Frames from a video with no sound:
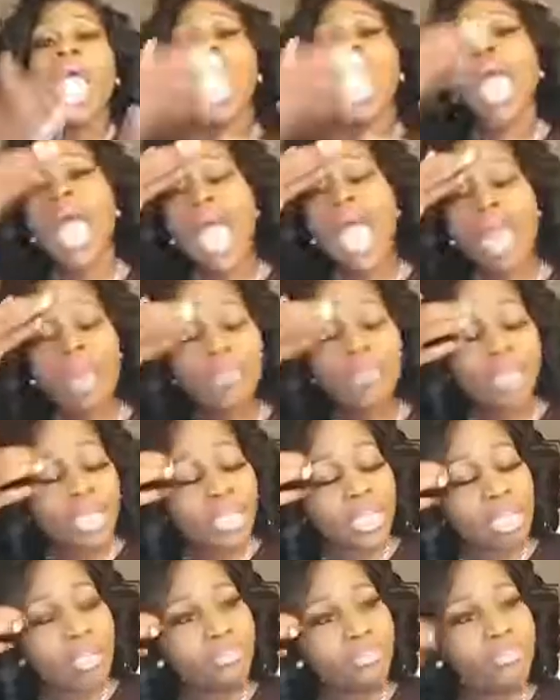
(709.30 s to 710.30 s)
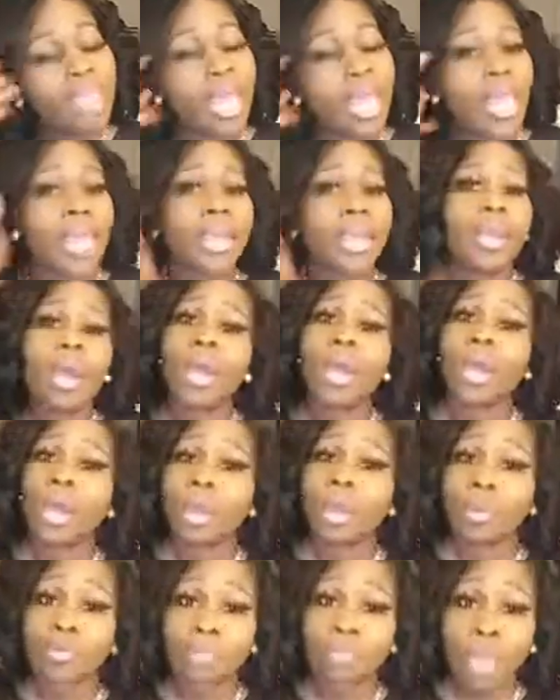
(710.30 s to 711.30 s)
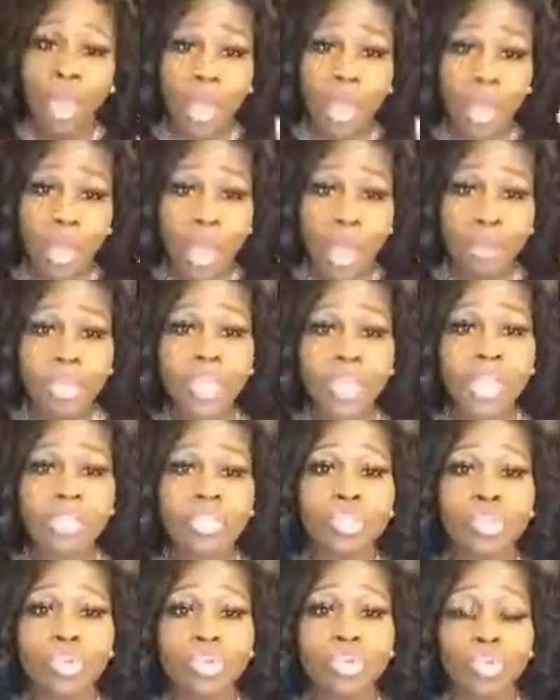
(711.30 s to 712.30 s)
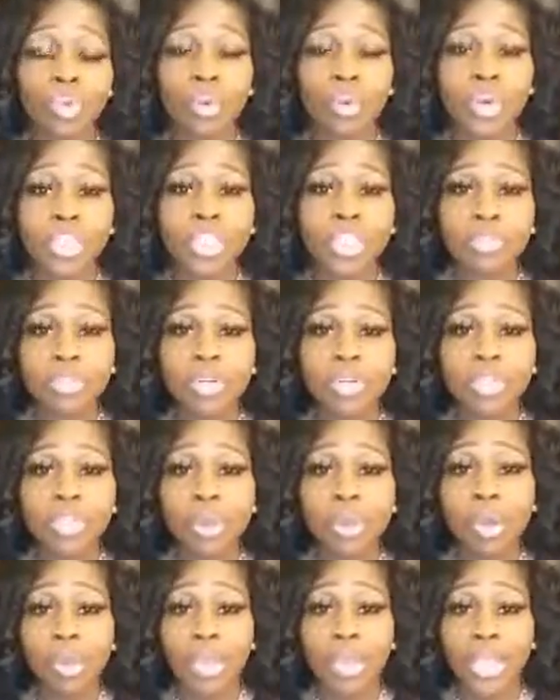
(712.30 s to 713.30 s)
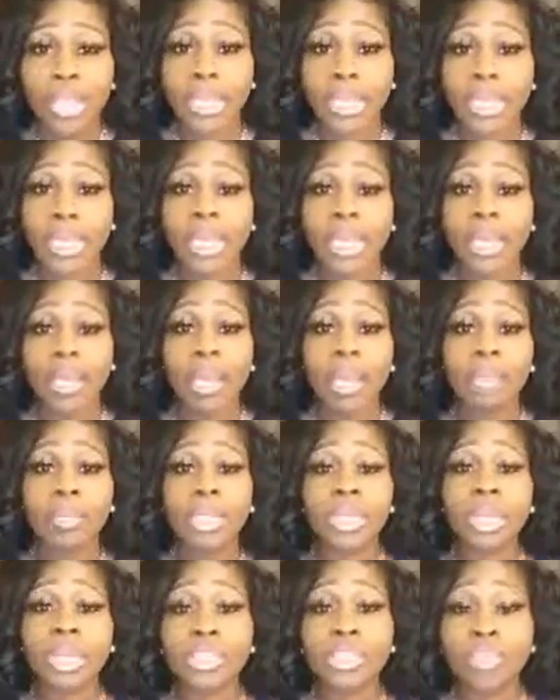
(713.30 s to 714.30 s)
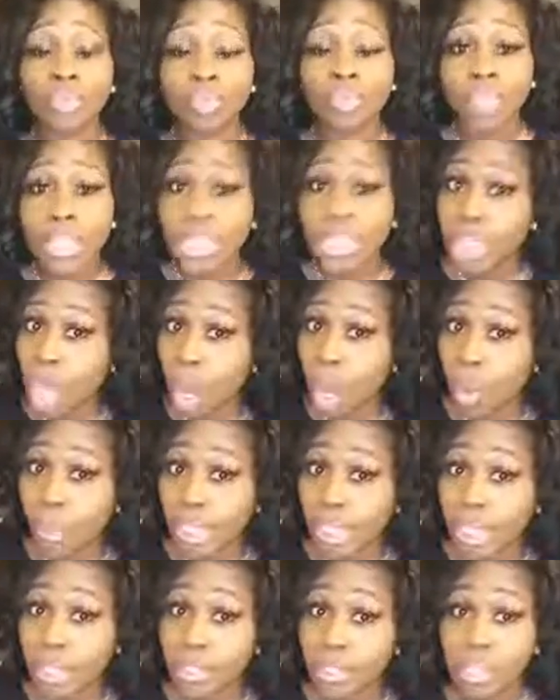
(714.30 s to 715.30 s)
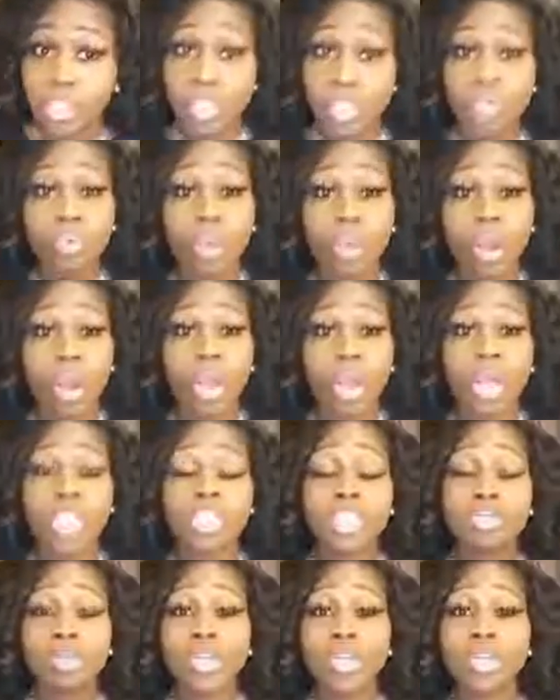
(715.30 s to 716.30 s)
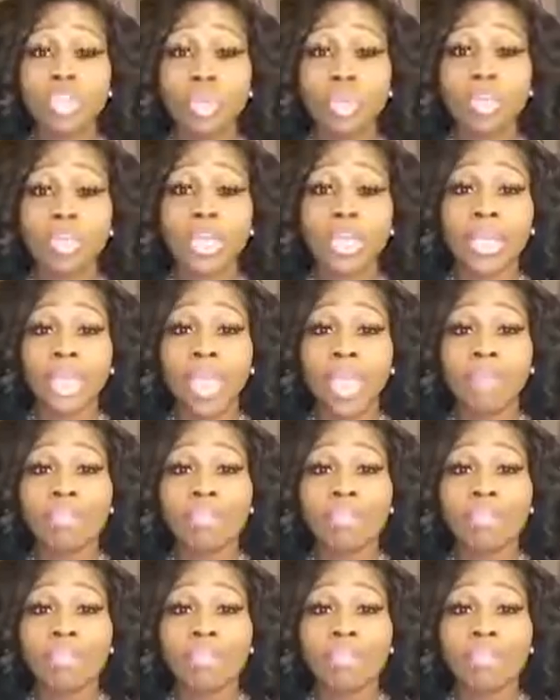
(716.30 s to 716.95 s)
I believe that coming into your spiritual awakening and coming into the knowing that you are a spiritual being having,